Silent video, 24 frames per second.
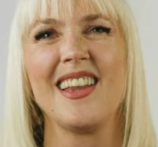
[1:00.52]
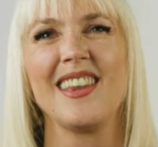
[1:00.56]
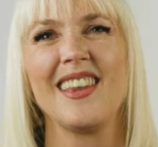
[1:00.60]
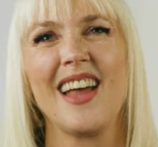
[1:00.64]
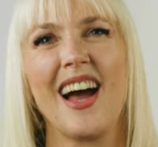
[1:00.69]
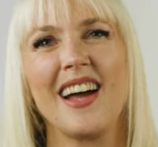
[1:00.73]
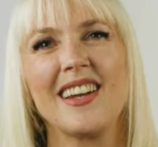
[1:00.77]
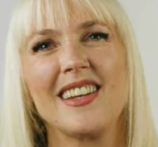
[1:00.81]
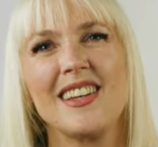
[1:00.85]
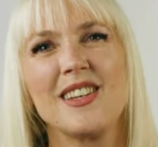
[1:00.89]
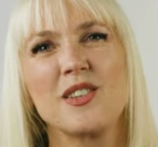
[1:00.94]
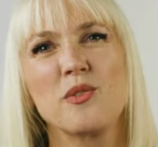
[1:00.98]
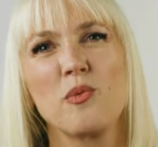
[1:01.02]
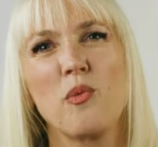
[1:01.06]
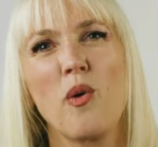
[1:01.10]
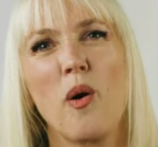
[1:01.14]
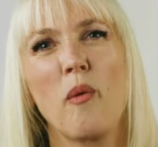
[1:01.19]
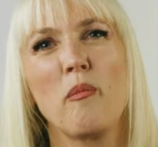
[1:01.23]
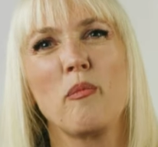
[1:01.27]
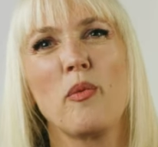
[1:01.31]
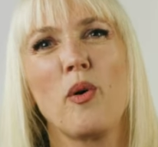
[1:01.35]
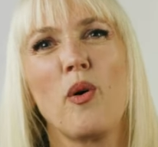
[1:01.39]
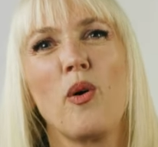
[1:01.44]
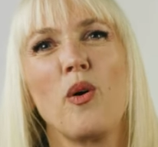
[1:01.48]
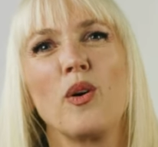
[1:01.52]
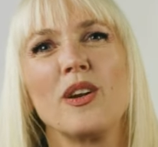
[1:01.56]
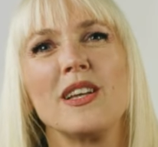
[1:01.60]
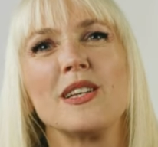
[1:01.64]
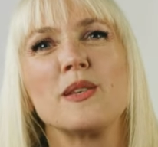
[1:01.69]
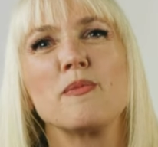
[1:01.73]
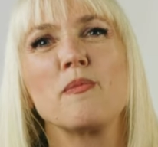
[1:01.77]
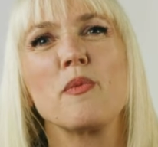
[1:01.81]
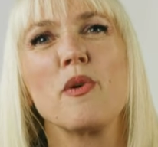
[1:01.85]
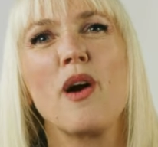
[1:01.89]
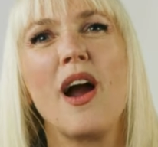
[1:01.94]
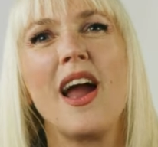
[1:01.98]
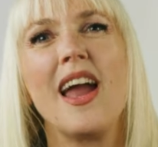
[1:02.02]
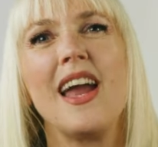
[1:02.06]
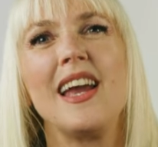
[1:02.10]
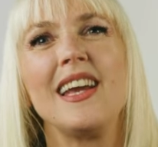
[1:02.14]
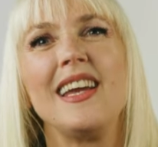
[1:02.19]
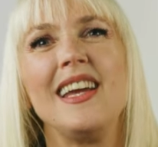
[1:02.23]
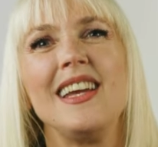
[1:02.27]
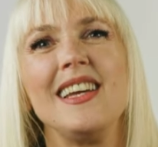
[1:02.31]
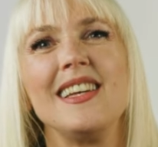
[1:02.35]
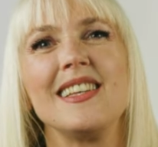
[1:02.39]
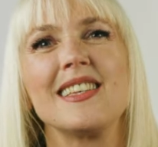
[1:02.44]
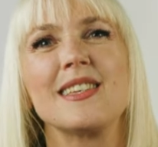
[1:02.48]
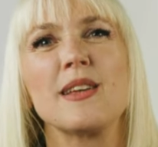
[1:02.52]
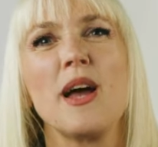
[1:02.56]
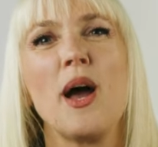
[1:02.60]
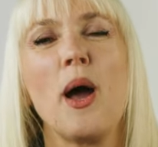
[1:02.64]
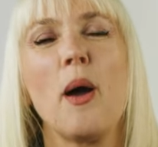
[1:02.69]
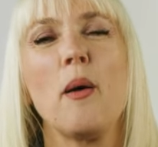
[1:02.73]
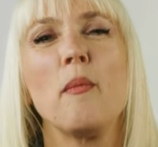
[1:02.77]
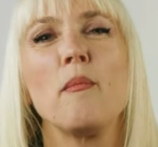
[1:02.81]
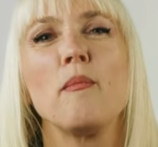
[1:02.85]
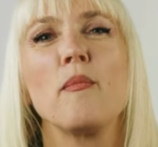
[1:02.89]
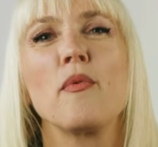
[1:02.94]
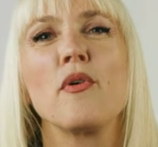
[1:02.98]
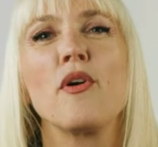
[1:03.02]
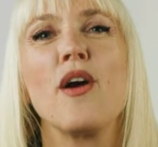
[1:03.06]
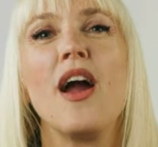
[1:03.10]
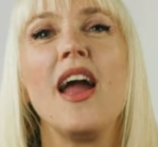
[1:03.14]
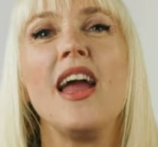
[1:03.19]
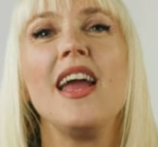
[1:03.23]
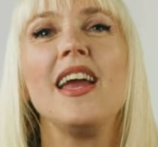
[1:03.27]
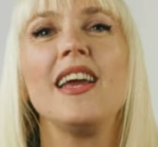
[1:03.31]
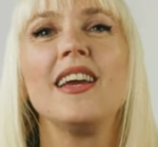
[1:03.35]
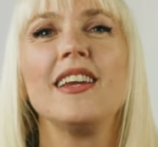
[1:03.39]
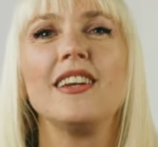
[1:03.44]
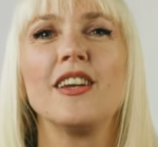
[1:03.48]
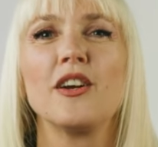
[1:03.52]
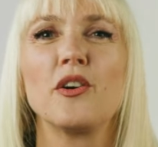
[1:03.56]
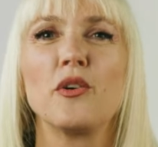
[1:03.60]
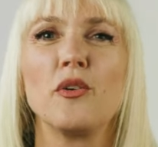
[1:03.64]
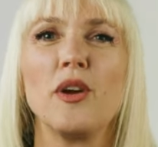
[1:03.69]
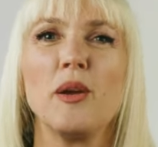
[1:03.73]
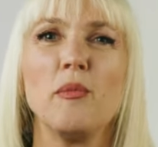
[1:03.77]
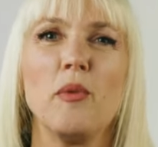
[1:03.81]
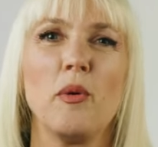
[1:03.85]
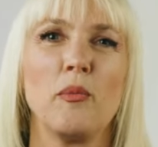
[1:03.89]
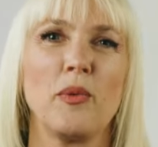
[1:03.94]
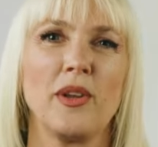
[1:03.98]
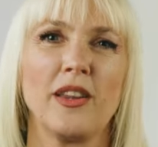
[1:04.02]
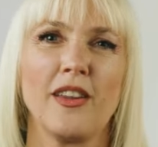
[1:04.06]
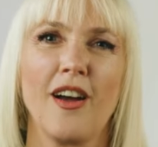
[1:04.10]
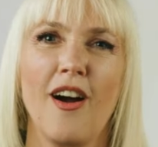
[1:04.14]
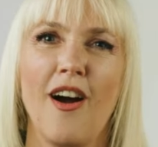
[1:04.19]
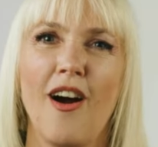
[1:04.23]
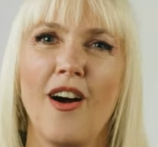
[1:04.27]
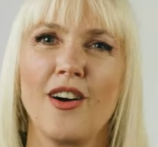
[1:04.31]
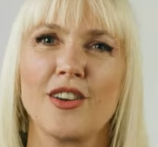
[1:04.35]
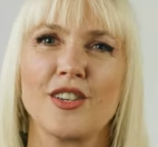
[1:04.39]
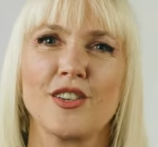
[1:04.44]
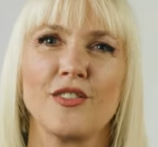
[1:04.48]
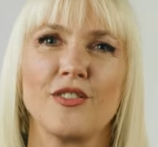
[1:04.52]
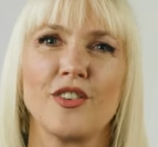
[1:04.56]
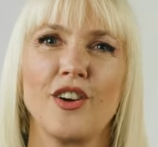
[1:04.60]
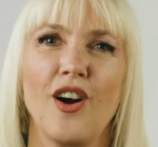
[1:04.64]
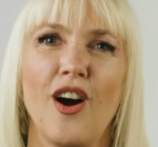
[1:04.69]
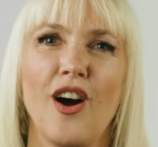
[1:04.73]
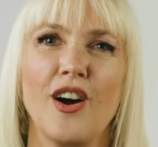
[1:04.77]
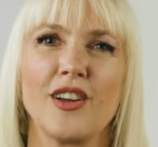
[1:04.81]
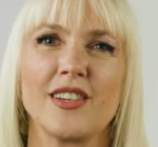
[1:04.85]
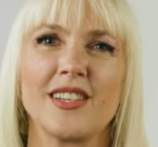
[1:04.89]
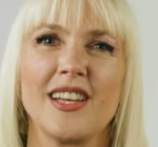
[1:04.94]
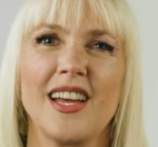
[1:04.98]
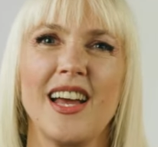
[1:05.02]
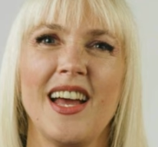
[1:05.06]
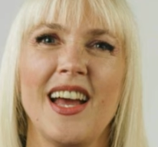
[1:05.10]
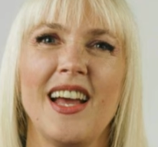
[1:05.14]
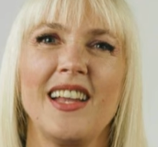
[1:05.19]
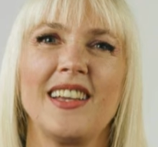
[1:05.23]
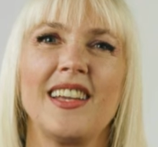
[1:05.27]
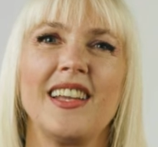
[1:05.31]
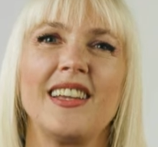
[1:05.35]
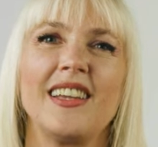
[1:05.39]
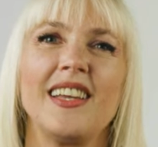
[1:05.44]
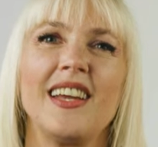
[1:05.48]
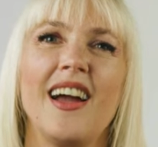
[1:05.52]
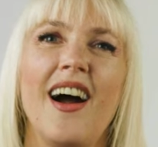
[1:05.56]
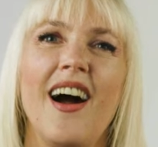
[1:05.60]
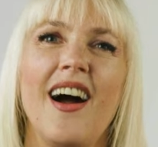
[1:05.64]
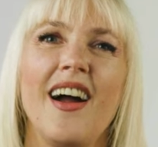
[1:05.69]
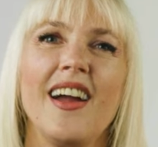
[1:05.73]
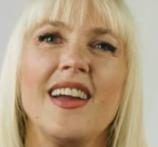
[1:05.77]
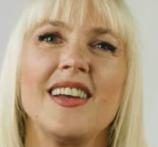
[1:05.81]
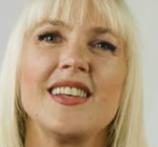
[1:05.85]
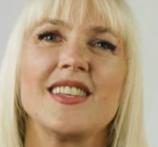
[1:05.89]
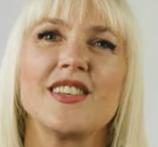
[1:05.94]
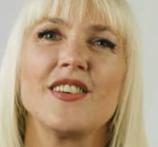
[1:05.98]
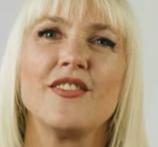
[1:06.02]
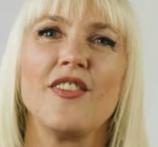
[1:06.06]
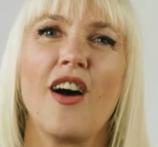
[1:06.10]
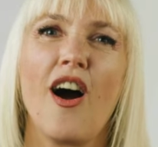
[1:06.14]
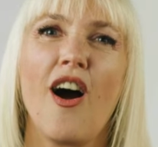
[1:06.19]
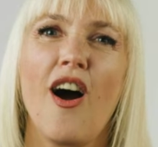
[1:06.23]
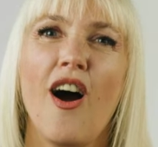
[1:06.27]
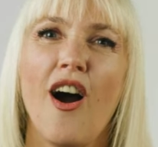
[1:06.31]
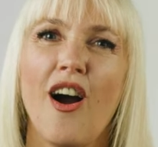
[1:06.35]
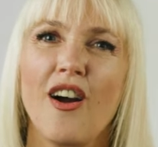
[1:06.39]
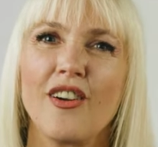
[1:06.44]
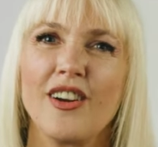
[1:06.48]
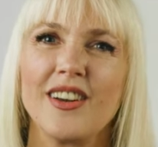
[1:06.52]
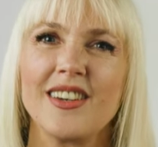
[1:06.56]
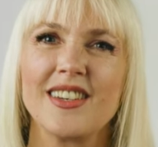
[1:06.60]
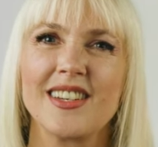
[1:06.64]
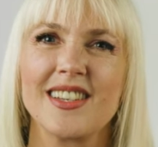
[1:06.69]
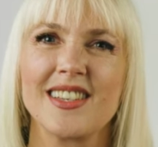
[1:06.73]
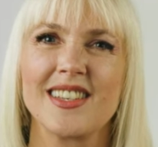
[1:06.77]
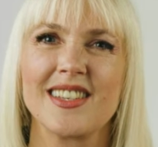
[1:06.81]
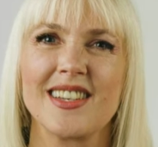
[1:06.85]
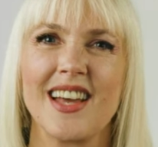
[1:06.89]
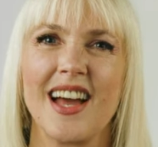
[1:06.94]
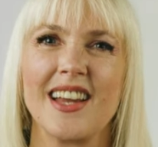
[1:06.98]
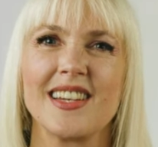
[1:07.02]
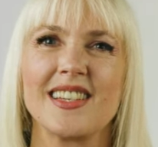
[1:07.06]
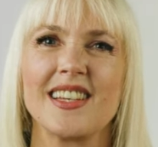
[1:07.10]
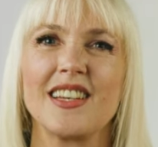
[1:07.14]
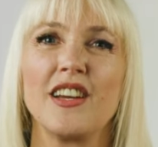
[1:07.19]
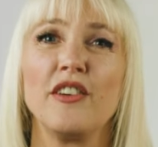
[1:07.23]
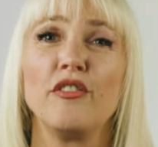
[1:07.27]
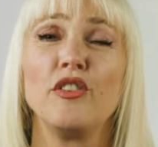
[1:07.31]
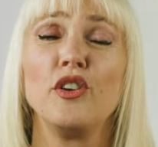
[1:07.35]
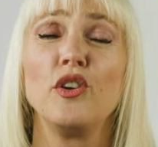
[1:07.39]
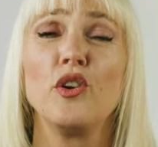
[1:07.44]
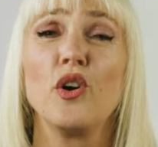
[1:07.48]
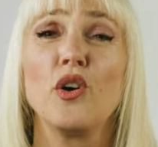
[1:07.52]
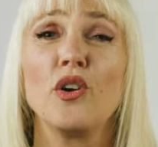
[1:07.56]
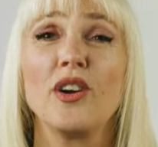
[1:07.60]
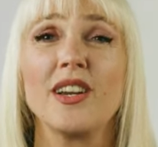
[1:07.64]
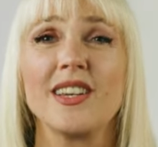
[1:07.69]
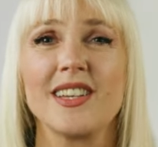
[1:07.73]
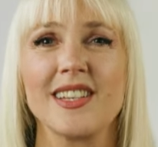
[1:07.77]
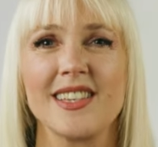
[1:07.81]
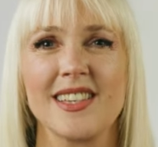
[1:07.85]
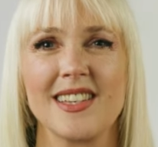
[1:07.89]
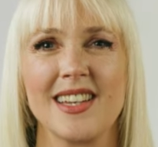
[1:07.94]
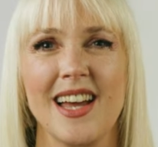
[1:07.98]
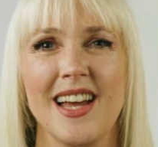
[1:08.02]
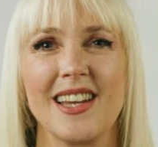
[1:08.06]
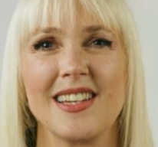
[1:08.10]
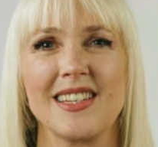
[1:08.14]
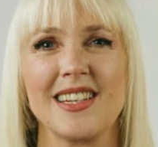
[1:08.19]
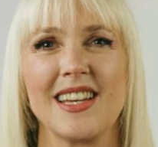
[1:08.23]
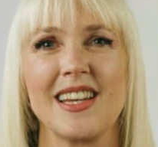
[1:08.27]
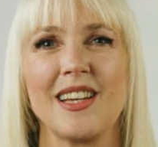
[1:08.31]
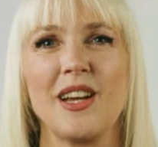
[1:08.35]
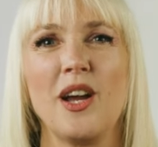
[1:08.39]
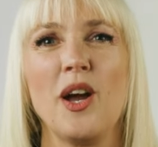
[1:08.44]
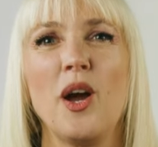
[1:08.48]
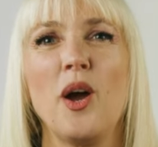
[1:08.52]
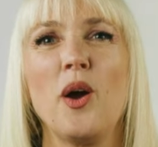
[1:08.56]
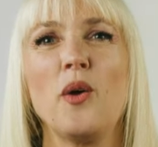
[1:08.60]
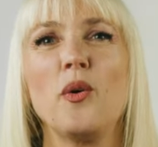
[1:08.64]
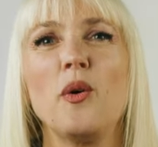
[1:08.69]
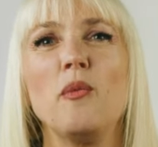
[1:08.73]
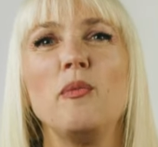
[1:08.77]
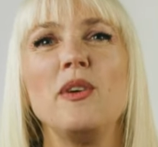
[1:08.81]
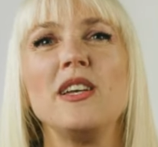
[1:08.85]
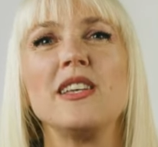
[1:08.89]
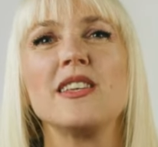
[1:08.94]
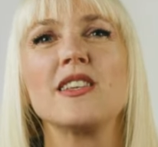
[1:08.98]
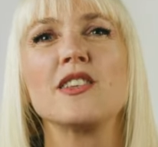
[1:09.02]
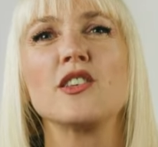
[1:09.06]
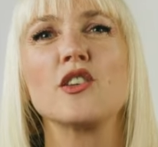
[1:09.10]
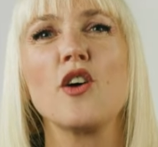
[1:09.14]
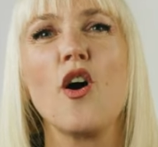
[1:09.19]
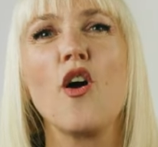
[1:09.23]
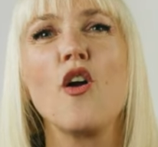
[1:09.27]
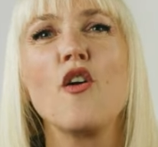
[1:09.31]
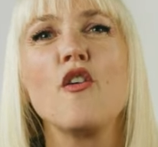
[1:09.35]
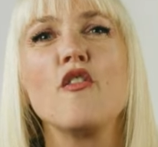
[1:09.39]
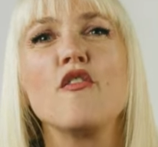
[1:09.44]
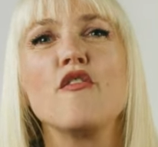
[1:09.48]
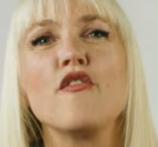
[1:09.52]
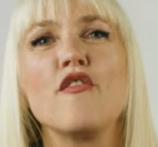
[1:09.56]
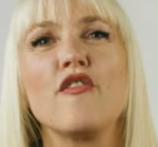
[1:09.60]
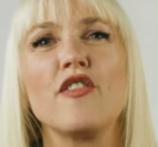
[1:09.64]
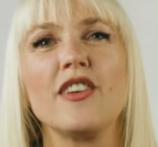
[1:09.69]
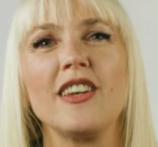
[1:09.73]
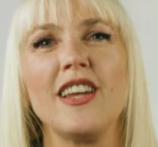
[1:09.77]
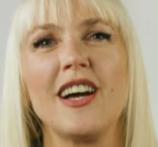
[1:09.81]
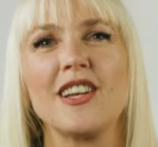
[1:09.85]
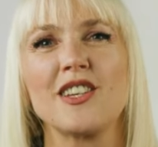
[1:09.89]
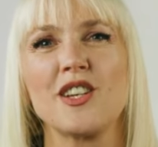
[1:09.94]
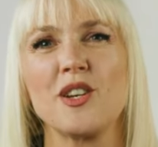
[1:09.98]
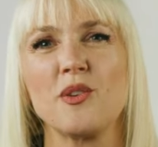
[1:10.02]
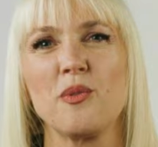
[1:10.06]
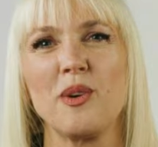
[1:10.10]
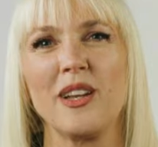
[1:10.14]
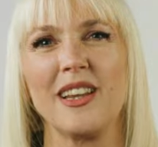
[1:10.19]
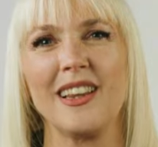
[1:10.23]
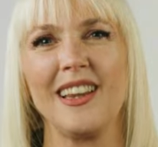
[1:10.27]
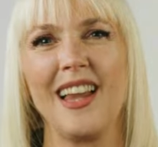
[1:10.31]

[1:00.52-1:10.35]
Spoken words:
That is what Paul is praying. He's praying in agreement with the heart of God, that the eyes of our understanding, of your understanding, would be so flooded with